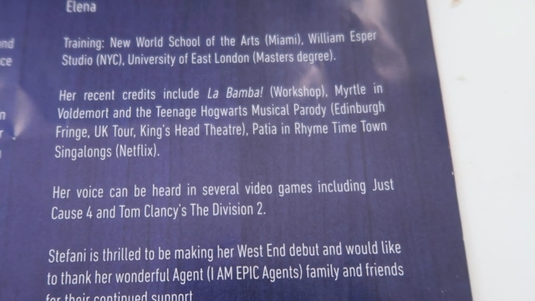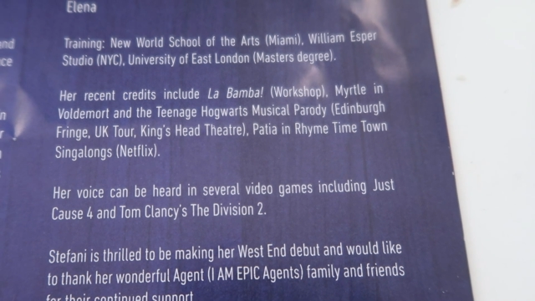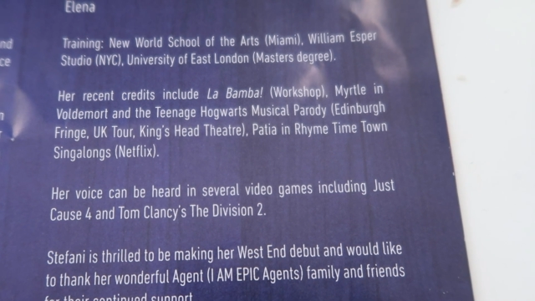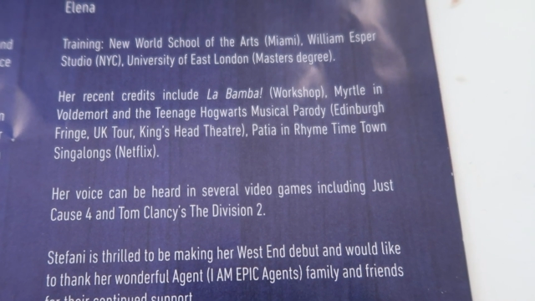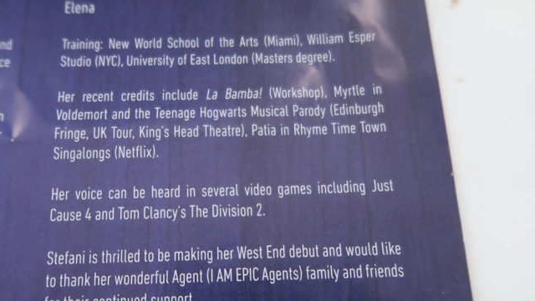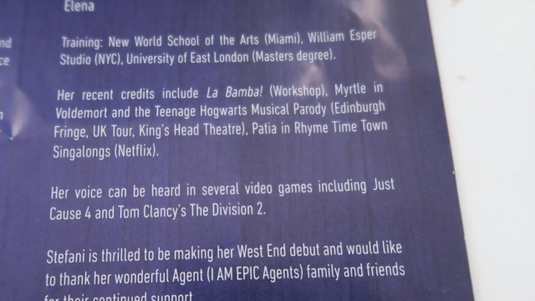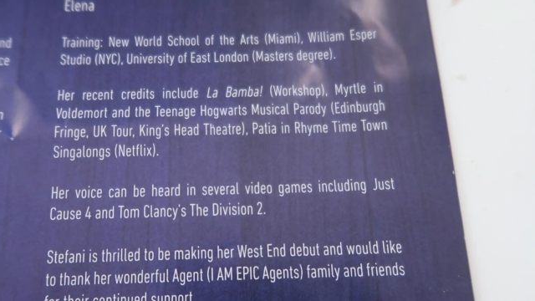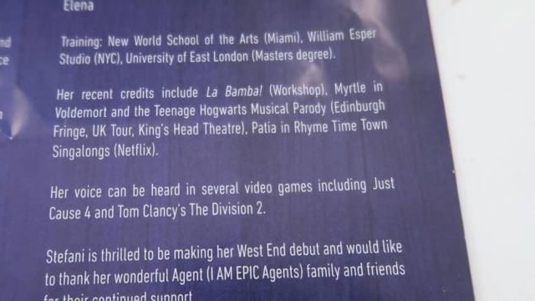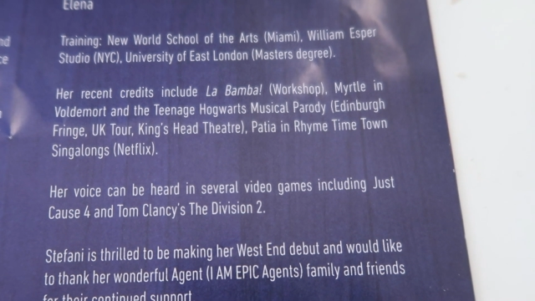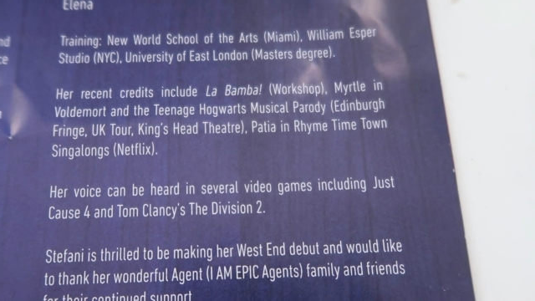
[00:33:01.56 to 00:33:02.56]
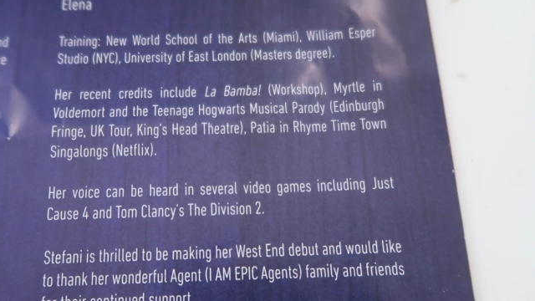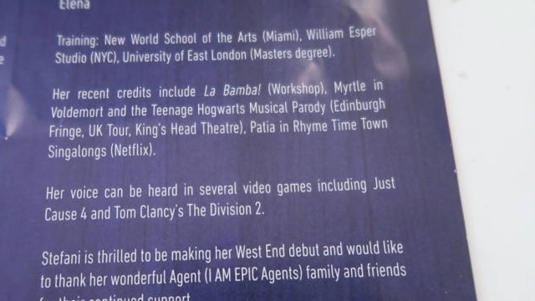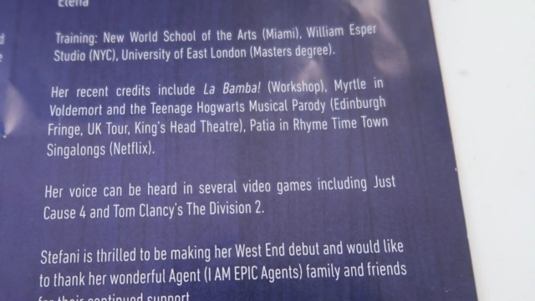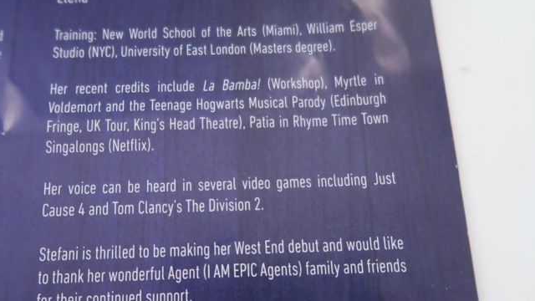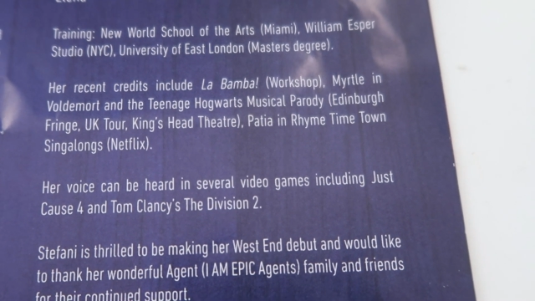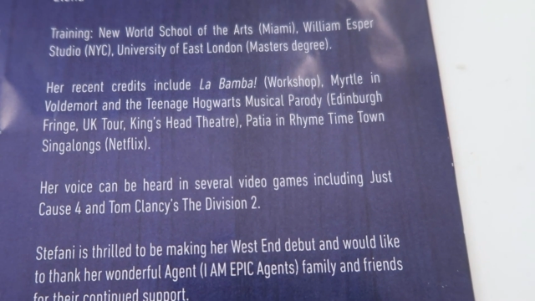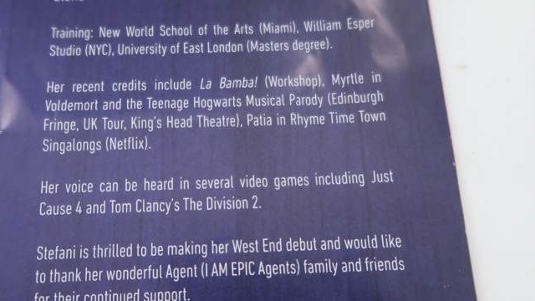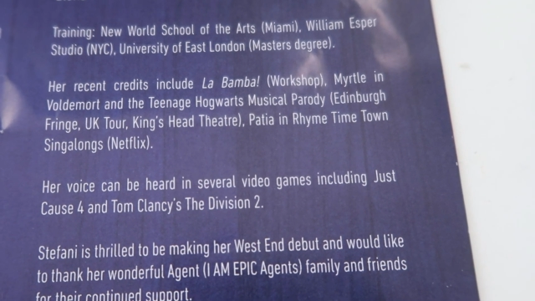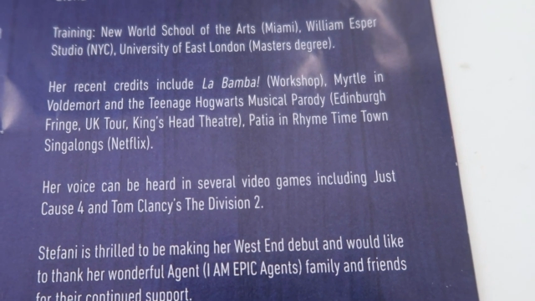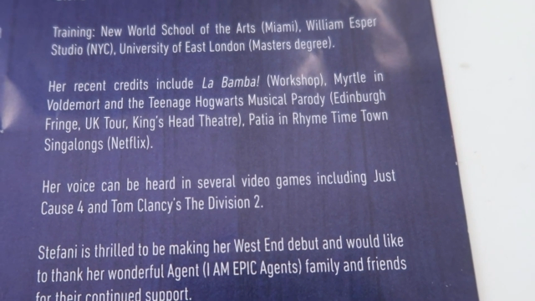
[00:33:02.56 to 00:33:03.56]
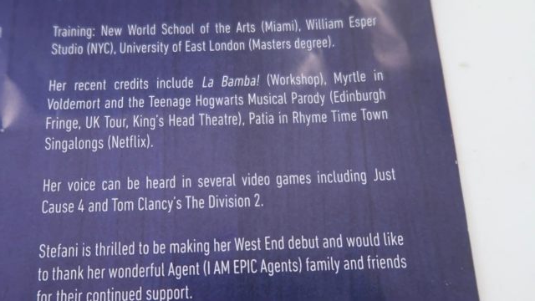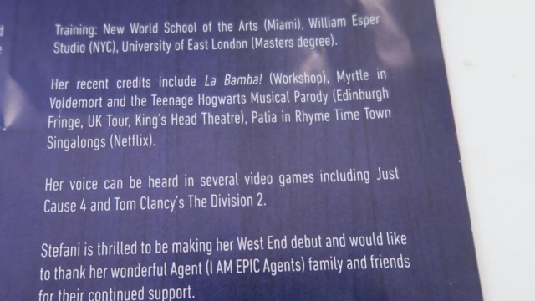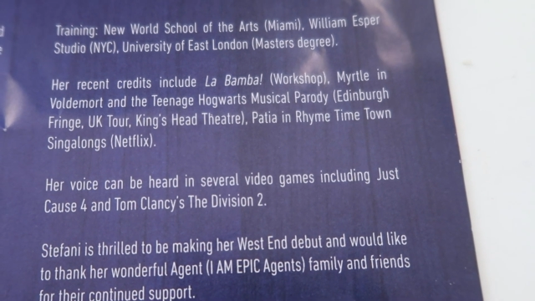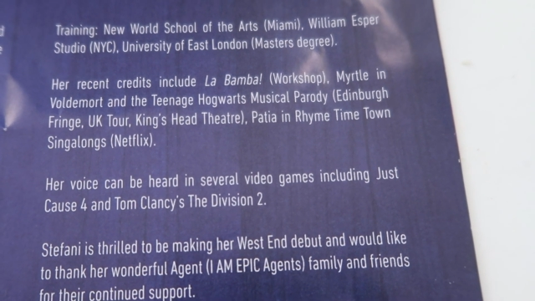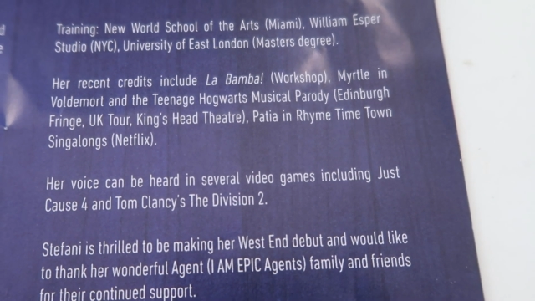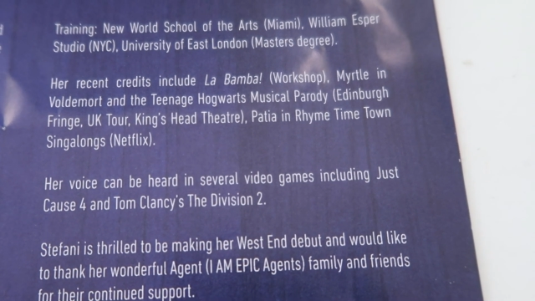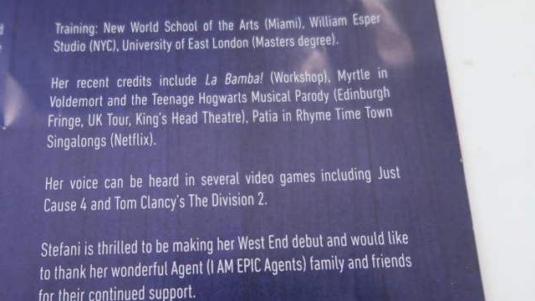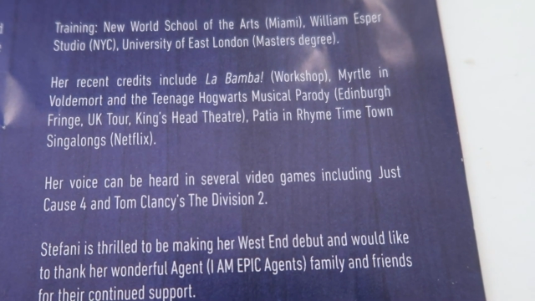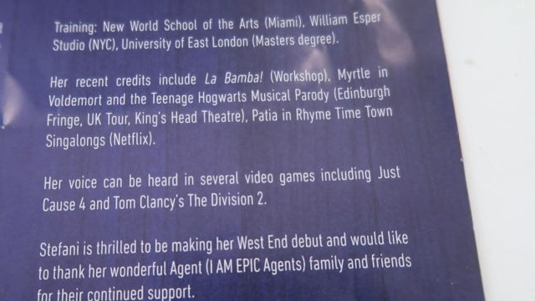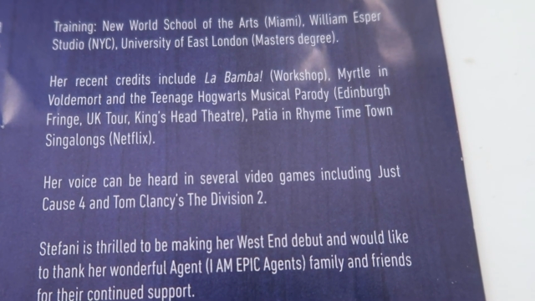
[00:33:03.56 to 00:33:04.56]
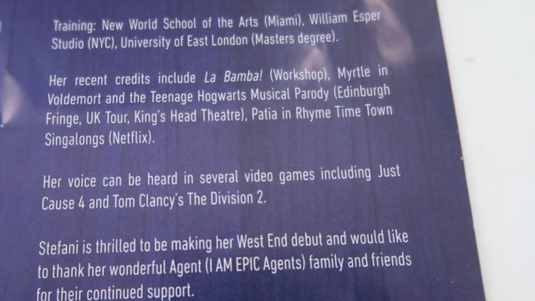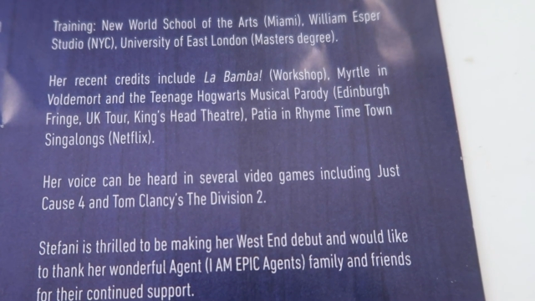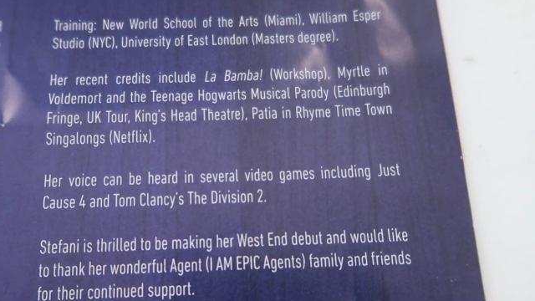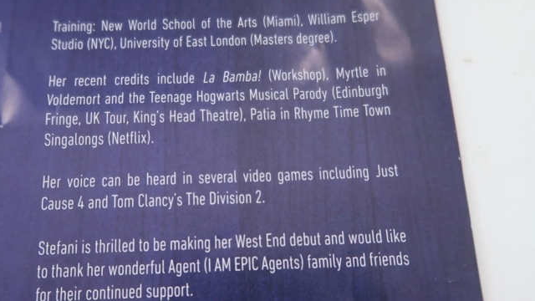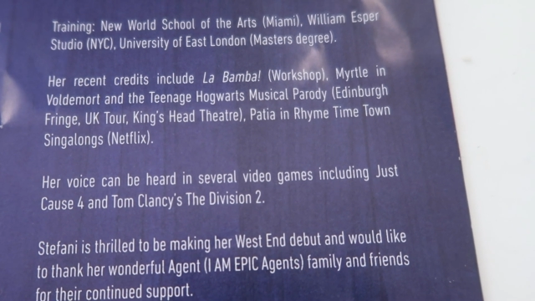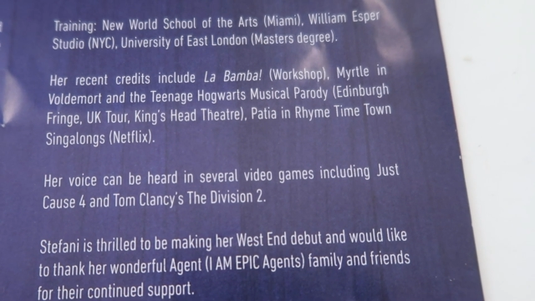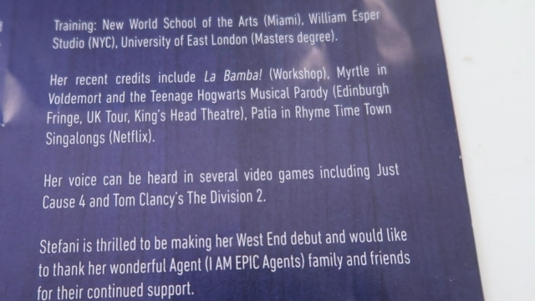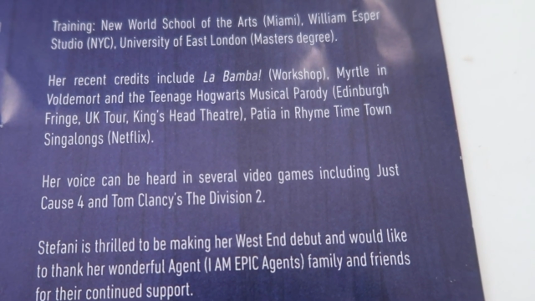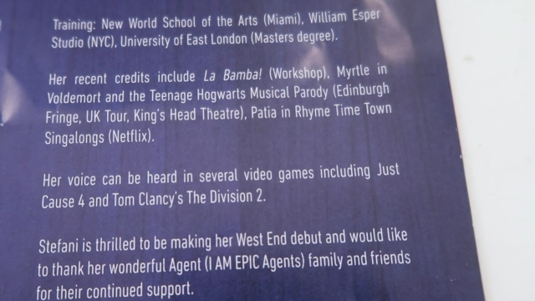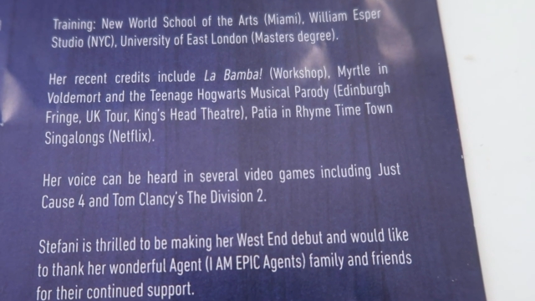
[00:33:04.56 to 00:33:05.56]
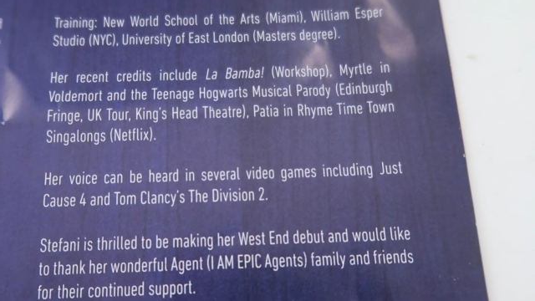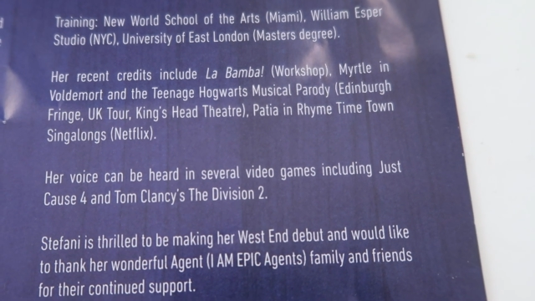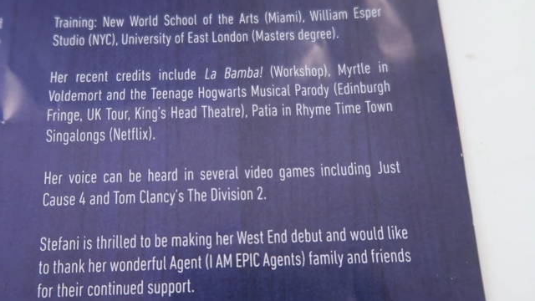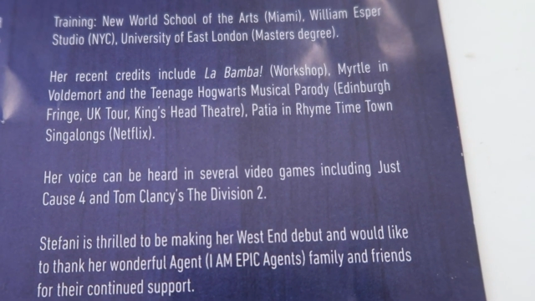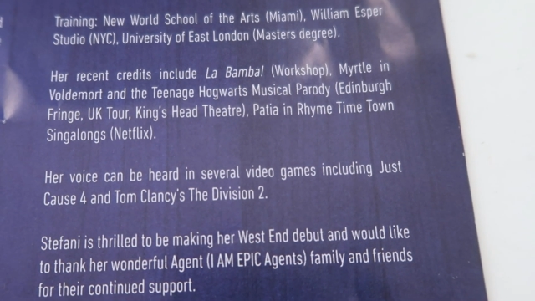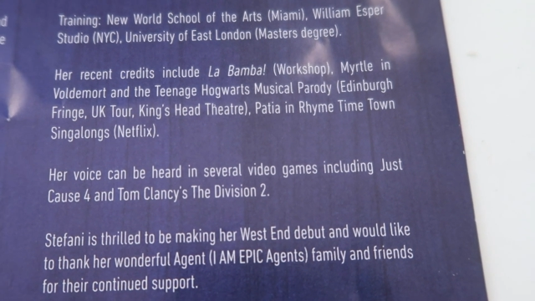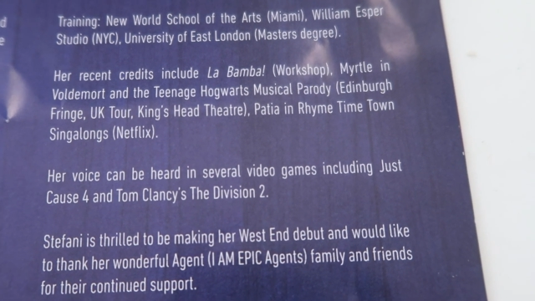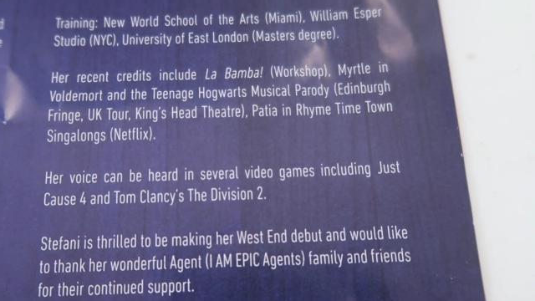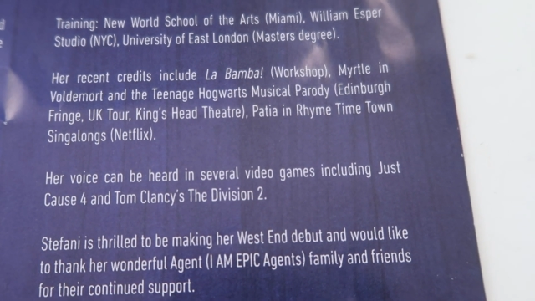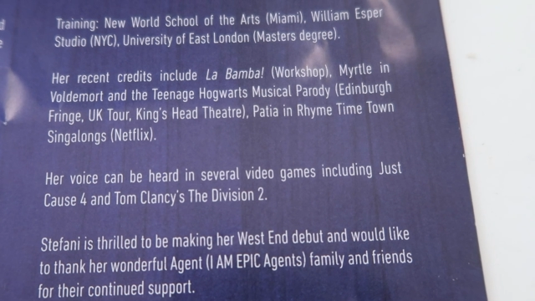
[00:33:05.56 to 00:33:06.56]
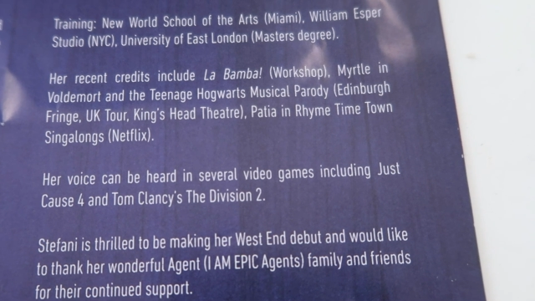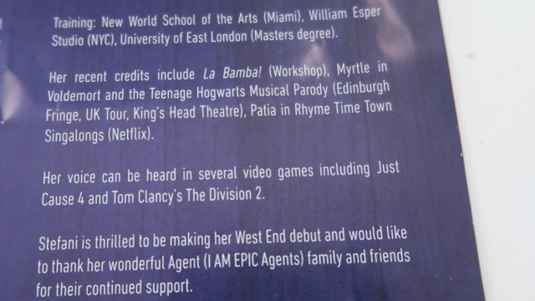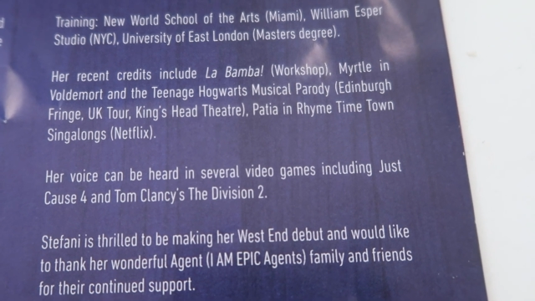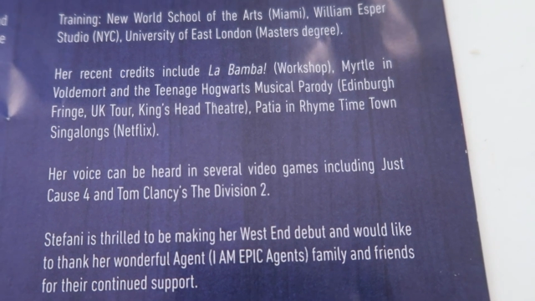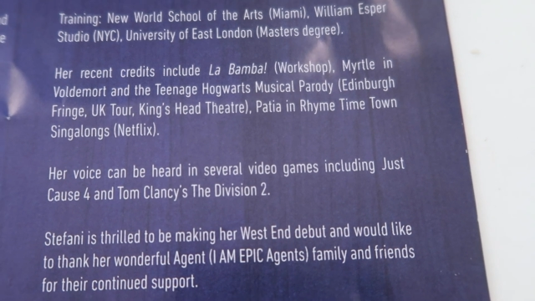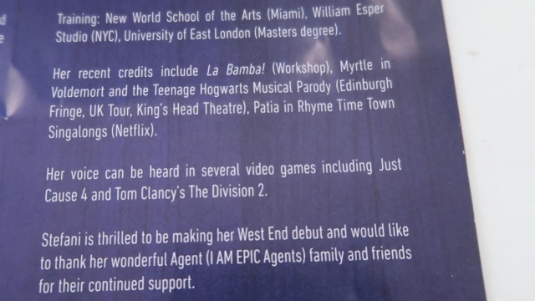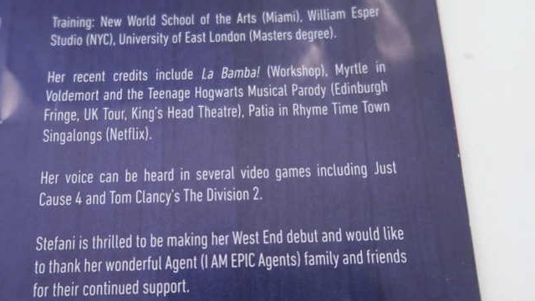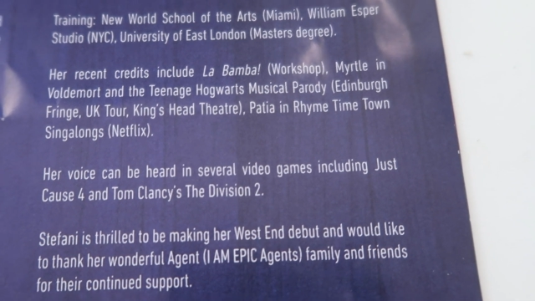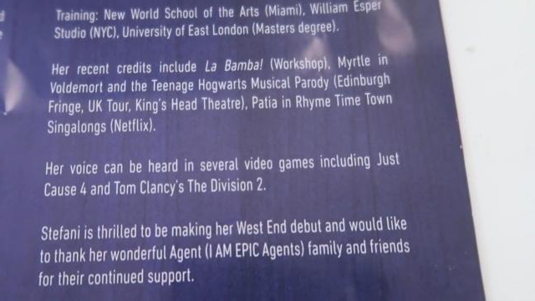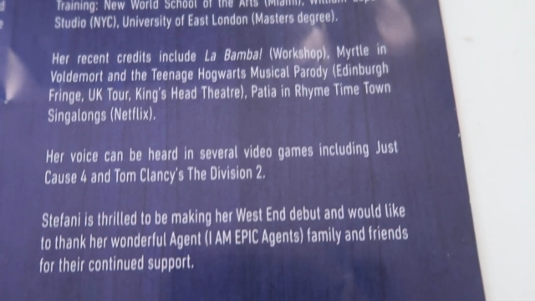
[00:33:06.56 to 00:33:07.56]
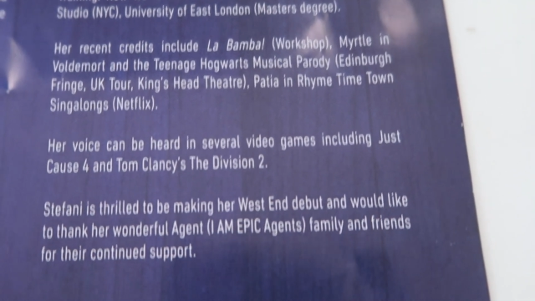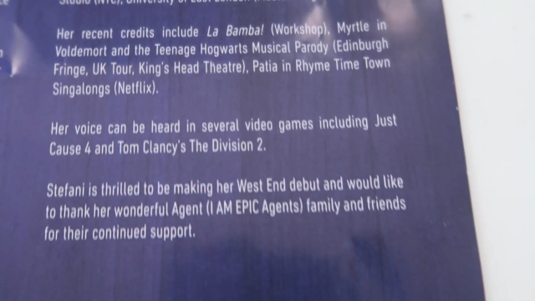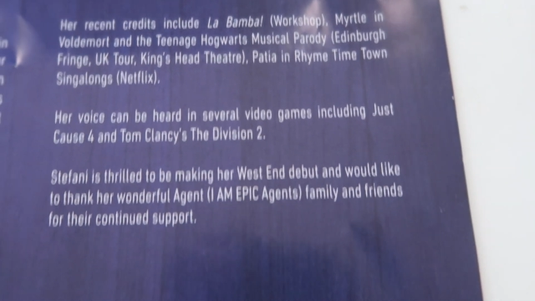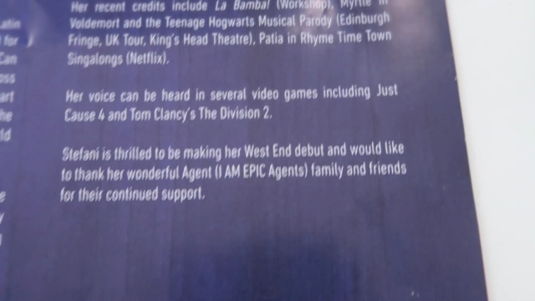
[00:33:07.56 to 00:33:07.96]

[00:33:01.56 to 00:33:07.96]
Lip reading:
(no speaker visible)